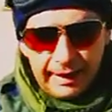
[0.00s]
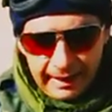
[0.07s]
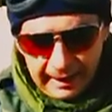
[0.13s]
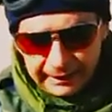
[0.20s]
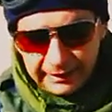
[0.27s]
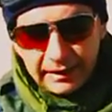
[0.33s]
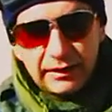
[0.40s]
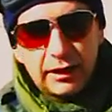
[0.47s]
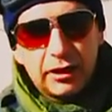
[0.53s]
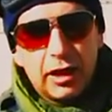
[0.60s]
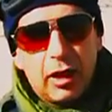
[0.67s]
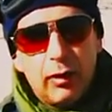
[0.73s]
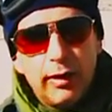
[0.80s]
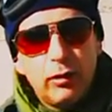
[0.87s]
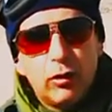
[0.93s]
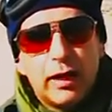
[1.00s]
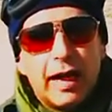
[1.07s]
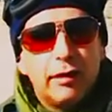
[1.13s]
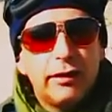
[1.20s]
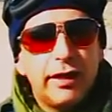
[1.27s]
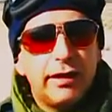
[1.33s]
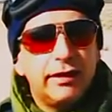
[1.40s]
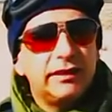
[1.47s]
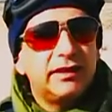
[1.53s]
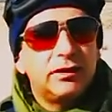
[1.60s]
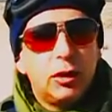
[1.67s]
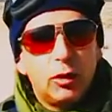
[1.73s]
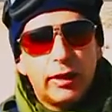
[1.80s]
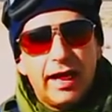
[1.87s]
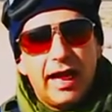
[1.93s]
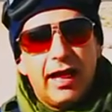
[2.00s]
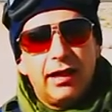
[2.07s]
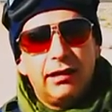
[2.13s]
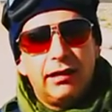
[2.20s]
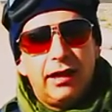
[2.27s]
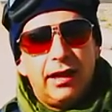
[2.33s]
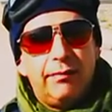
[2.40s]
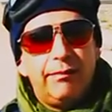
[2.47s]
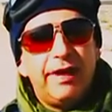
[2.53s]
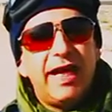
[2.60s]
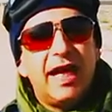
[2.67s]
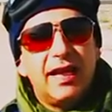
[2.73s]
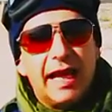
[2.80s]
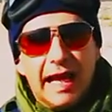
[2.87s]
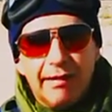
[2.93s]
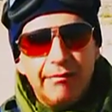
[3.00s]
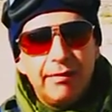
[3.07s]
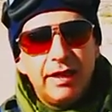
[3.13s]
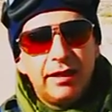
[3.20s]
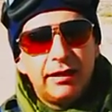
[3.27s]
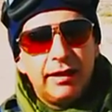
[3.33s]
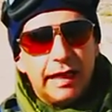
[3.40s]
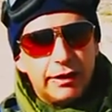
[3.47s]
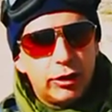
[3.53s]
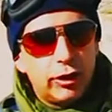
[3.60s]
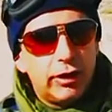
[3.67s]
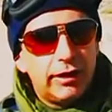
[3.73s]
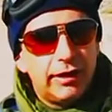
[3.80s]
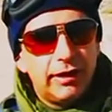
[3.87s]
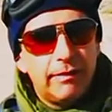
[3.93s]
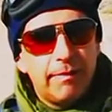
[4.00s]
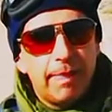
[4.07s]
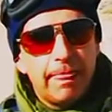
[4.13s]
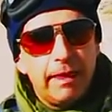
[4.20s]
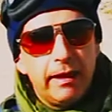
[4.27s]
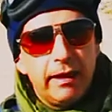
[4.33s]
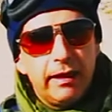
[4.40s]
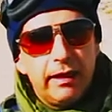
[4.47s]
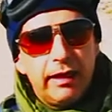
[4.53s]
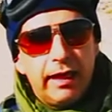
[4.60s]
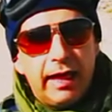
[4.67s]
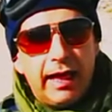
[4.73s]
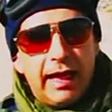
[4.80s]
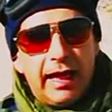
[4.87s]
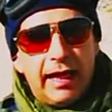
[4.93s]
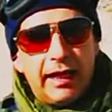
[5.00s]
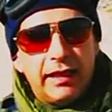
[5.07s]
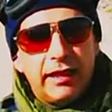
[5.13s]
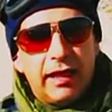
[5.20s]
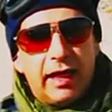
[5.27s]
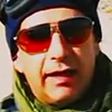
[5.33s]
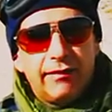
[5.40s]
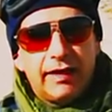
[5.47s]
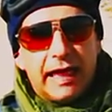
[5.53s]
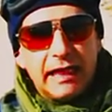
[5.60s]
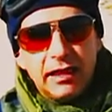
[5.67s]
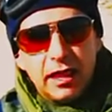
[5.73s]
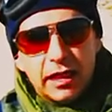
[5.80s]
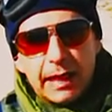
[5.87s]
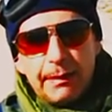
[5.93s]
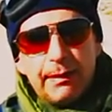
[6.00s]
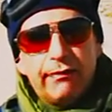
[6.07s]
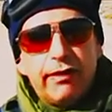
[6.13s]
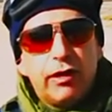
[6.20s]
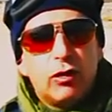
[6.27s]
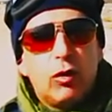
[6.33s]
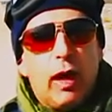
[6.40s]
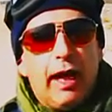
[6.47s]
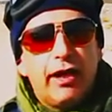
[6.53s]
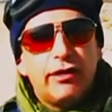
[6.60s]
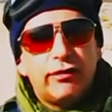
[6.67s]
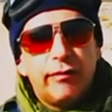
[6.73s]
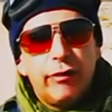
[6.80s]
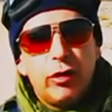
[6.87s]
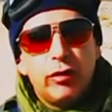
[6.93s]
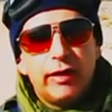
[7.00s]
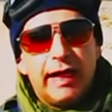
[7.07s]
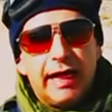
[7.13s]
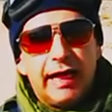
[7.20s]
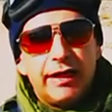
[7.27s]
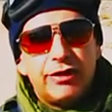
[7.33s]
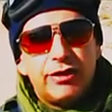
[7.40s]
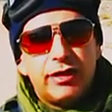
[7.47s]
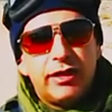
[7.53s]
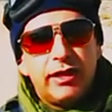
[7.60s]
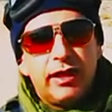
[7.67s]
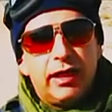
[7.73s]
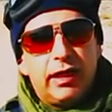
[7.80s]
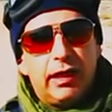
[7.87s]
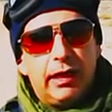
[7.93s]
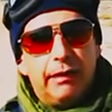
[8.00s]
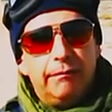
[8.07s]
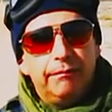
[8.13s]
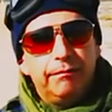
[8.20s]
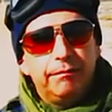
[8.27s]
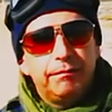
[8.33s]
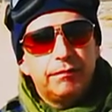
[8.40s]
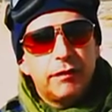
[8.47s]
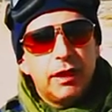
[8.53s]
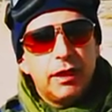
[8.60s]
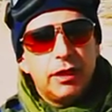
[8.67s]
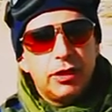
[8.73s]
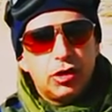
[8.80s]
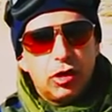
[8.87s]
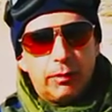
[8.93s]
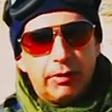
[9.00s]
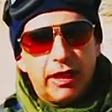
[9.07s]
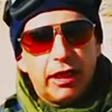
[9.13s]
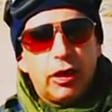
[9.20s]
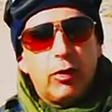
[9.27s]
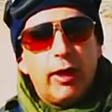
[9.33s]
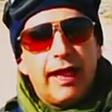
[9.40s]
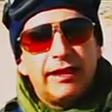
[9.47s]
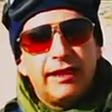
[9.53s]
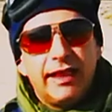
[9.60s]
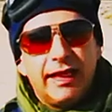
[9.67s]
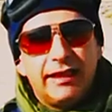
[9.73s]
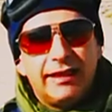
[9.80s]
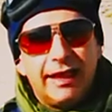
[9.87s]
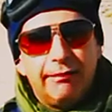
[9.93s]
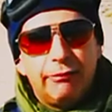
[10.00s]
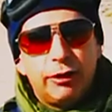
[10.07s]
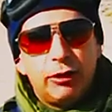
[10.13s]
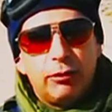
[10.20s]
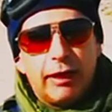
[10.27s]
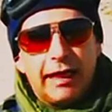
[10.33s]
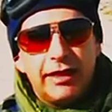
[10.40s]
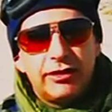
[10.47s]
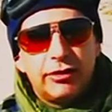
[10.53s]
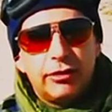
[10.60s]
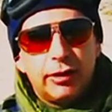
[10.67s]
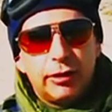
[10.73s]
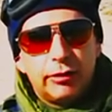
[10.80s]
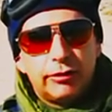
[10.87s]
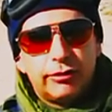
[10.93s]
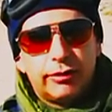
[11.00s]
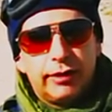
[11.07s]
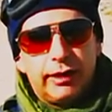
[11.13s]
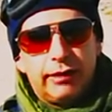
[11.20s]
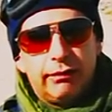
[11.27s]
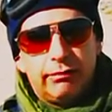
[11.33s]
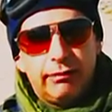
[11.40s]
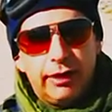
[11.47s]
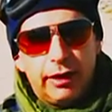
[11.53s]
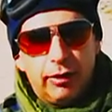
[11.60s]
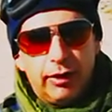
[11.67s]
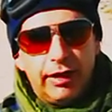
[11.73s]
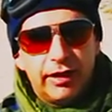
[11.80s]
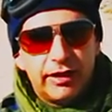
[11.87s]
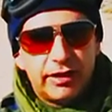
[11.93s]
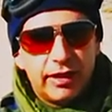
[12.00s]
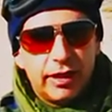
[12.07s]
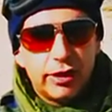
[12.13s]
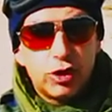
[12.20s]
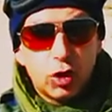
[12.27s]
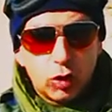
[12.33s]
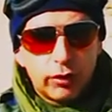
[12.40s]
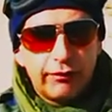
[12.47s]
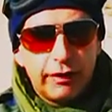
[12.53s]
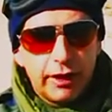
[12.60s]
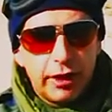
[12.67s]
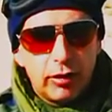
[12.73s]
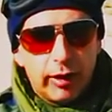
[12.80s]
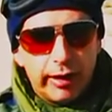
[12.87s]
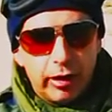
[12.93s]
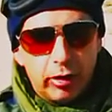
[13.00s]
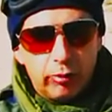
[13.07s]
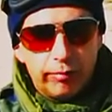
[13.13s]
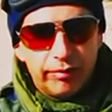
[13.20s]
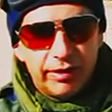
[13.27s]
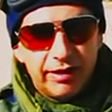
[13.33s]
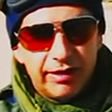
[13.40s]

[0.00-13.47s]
guys, how's it going? We're out here in SoCal BLM desert, and I've gotten a couple of inquiries from you guys, so I'm gonna go ahead and attempt to answer those in this short video, I hope.